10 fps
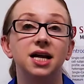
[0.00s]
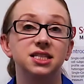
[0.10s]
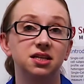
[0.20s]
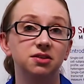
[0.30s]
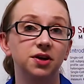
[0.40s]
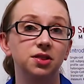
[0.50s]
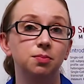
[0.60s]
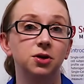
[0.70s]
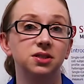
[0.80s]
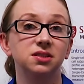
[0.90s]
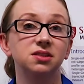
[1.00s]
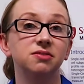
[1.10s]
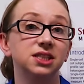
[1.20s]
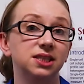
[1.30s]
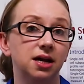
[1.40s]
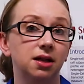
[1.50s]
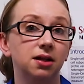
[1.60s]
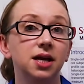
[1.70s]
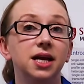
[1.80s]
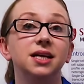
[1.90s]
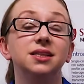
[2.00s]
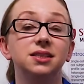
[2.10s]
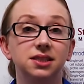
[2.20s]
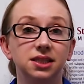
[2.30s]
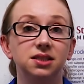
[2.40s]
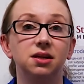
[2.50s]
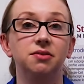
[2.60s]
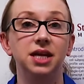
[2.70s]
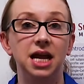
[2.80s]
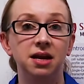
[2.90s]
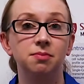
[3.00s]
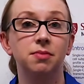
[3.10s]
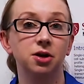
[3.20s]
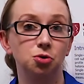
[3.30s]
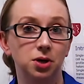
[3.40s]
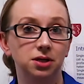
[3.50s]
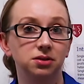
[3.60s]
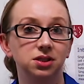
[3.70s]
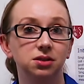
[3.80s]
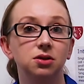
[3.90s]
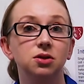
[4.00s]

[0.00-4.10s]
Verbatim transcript: identified the presence of a cell in six of the eight microwells.